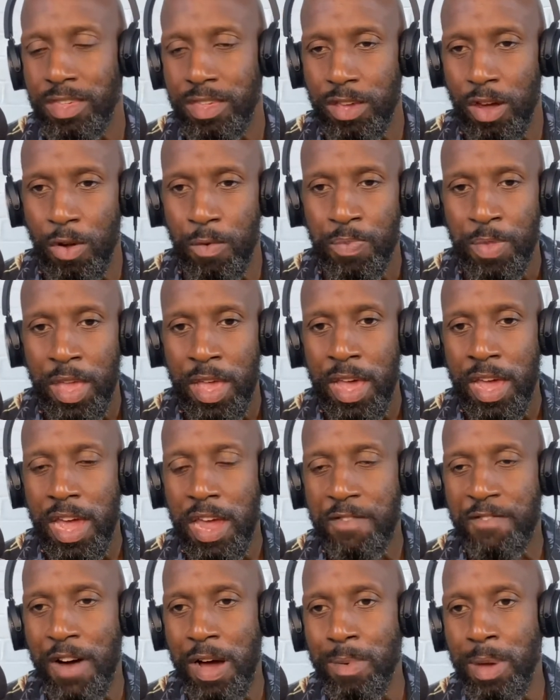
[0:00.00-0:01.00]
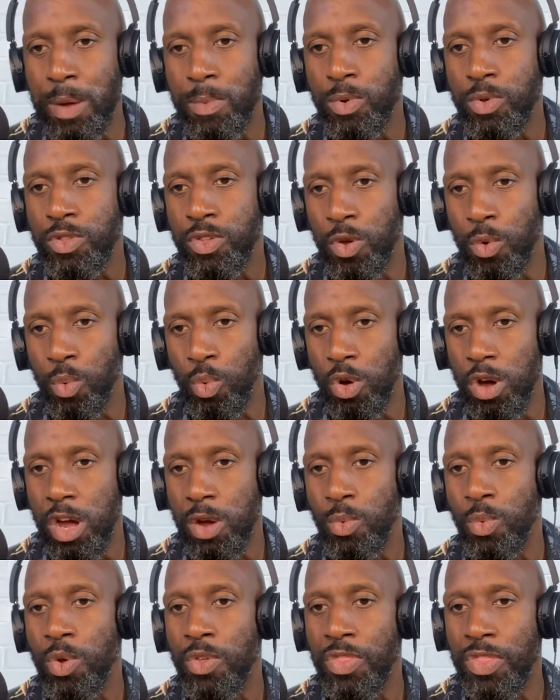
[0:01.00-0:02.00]
So if I'm able to
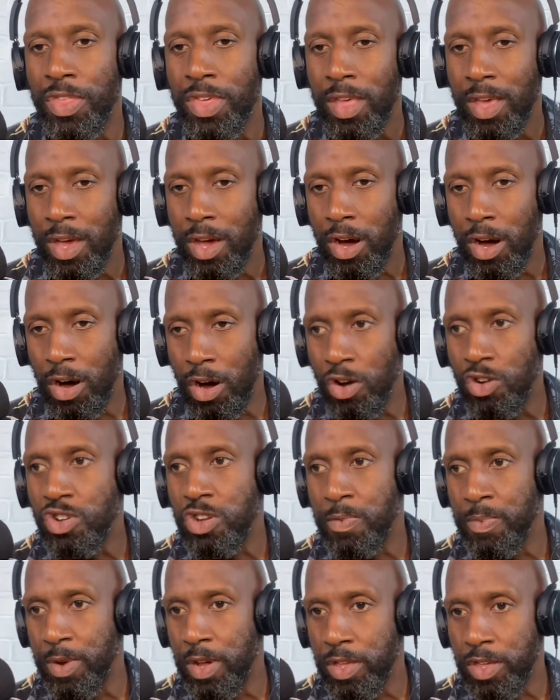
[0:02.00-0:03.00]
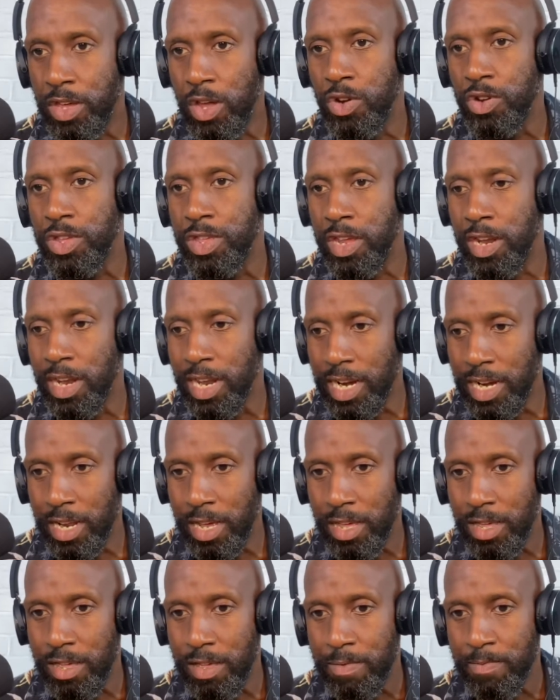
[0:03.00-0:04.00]
work with entrepreneurs, coaches, and
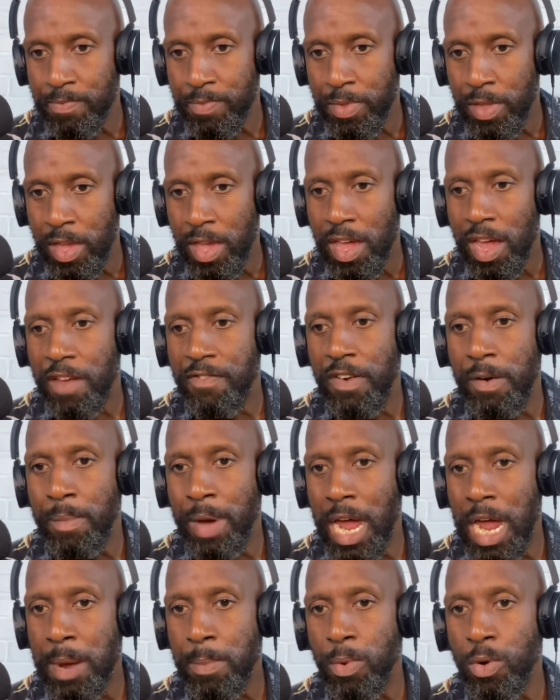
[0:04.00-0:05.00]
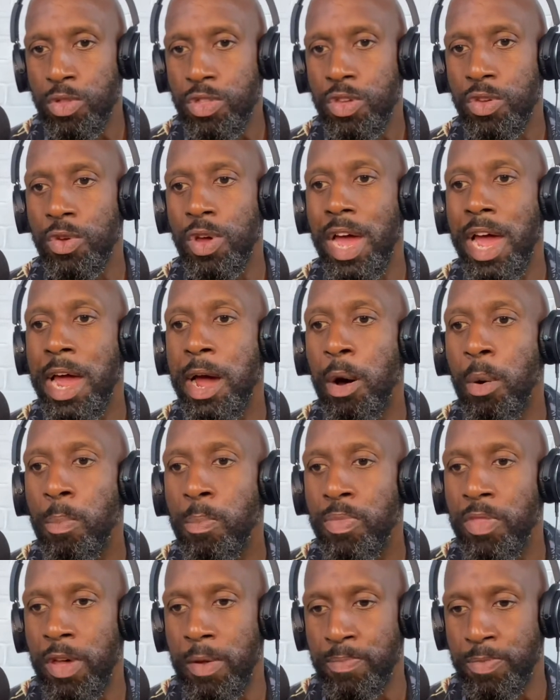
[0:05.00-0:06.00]
leaders, if I'm able to
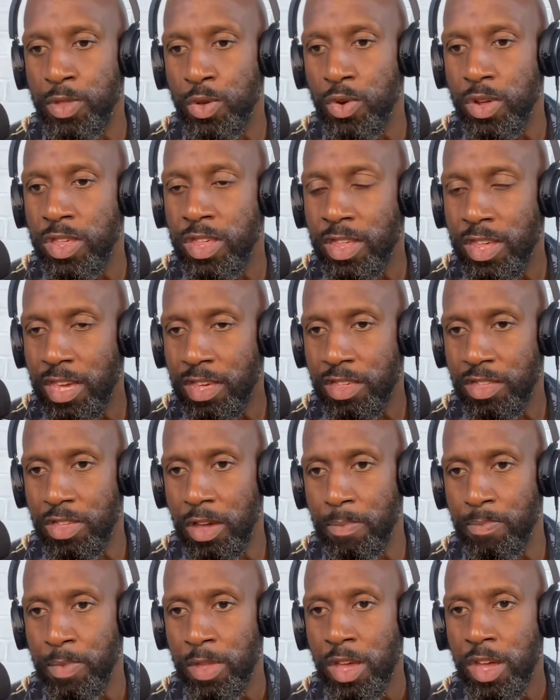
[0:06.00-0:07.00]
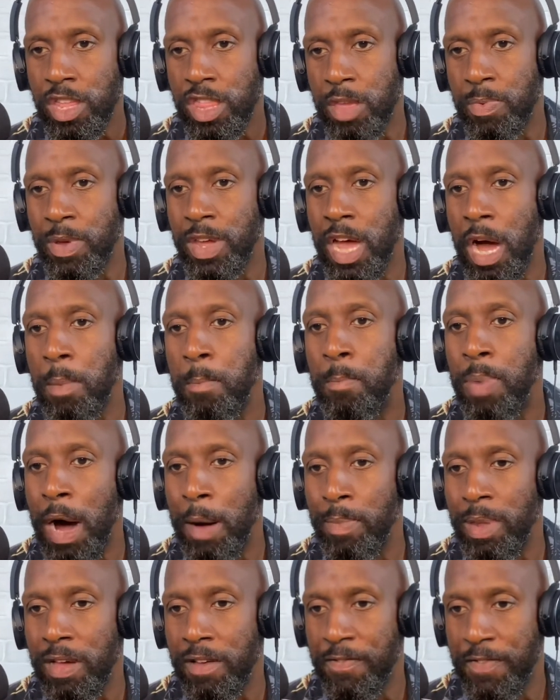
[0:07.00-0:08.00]
help them, to assist them to become
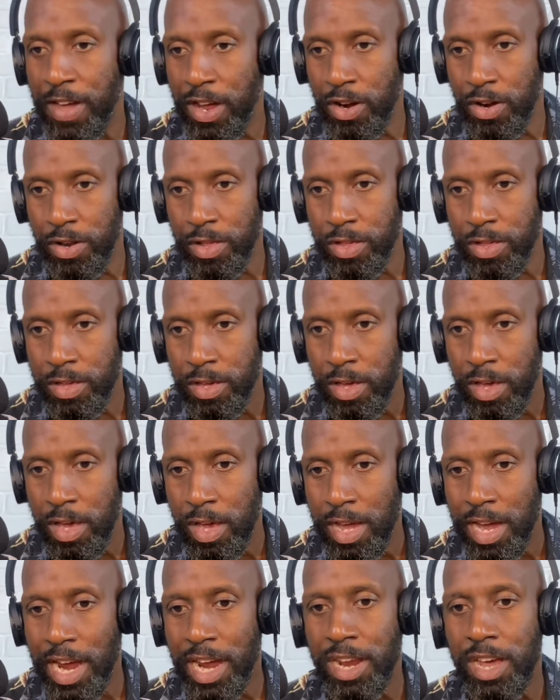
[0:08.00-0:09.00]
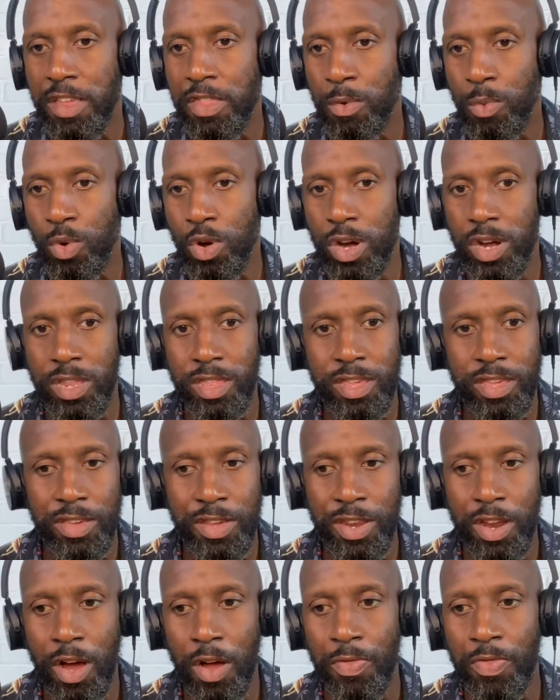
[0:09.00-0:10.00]
public figures, in other words,
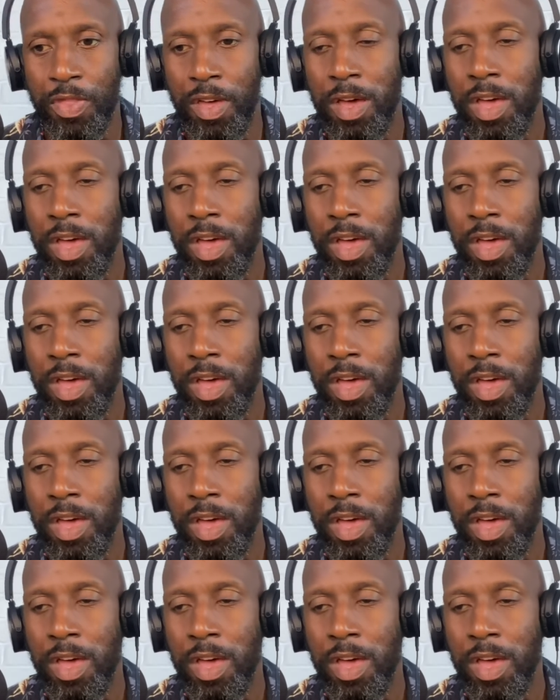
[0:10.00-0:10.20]
you know,